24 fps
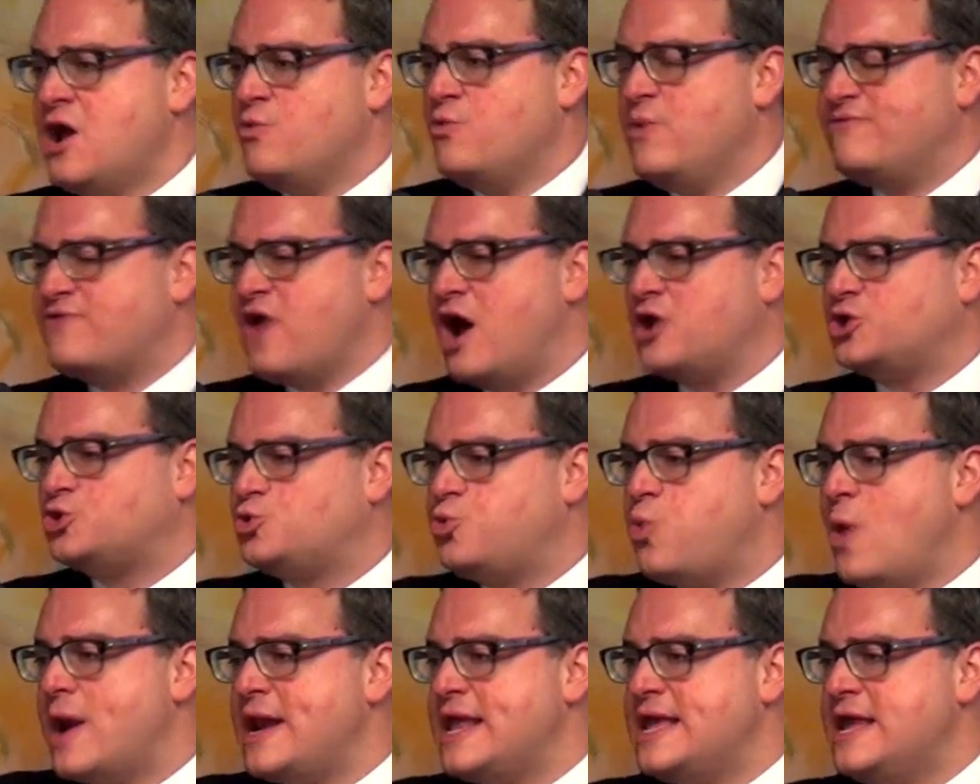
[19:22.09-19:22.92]
we've got
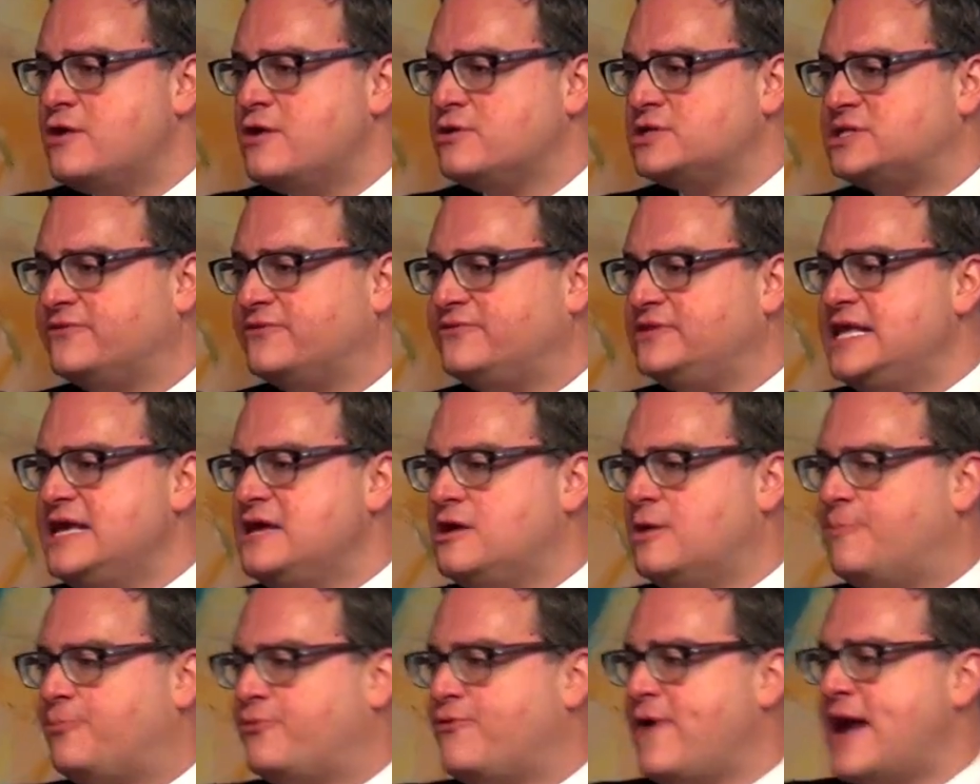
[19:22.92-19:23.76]
20 years of
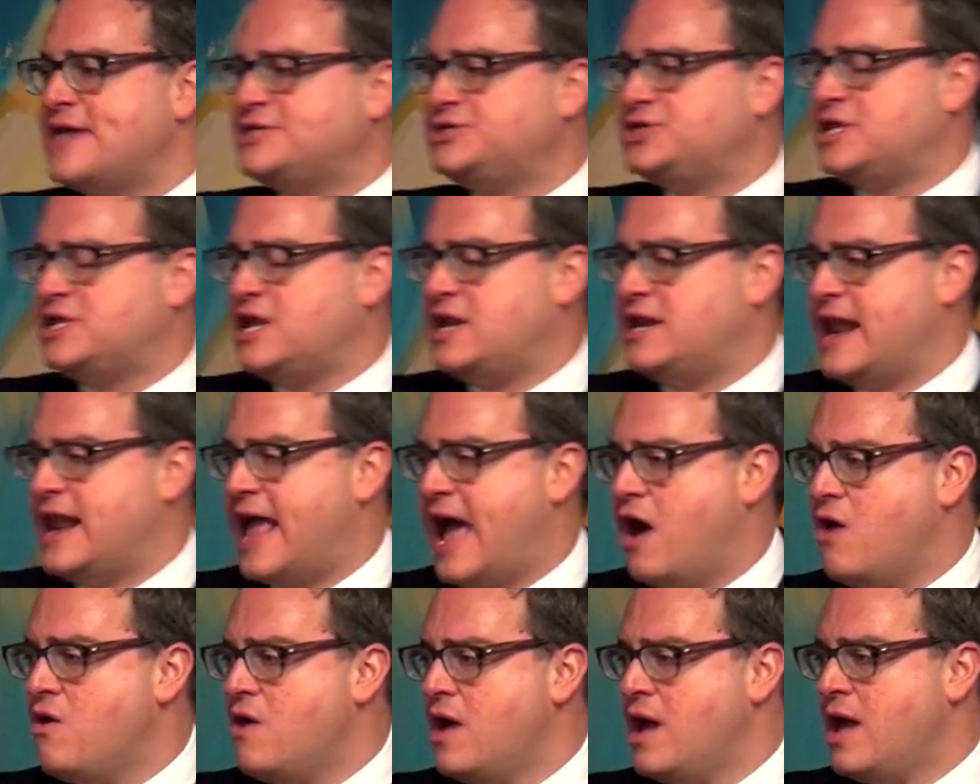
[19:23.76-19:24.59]
legal precedent
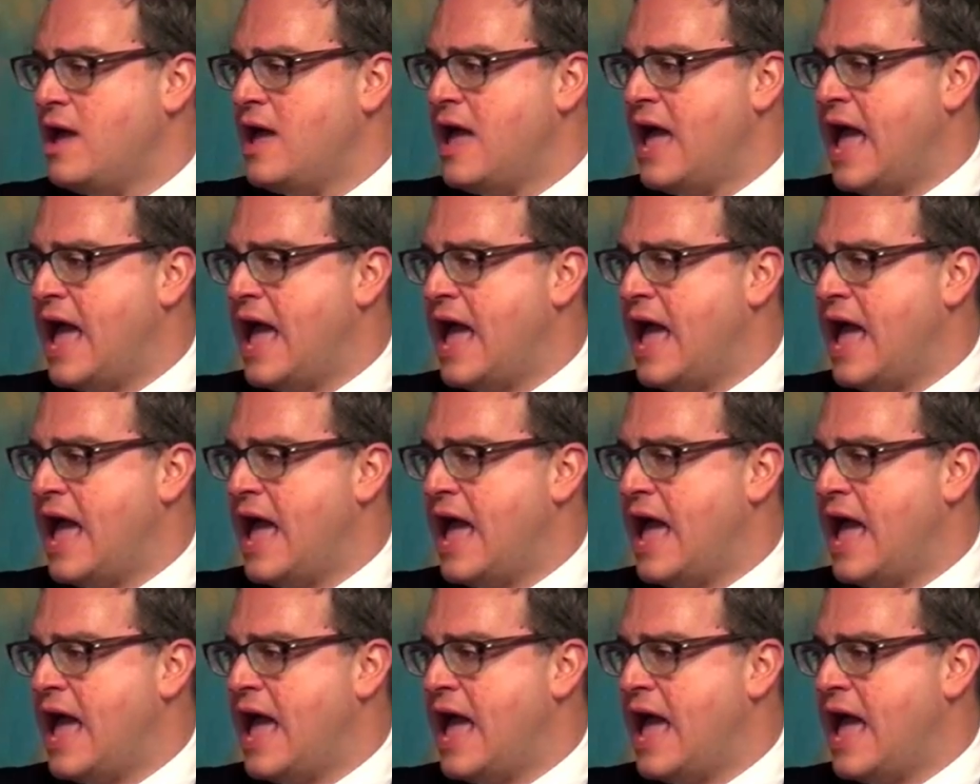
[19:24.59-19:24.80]
now.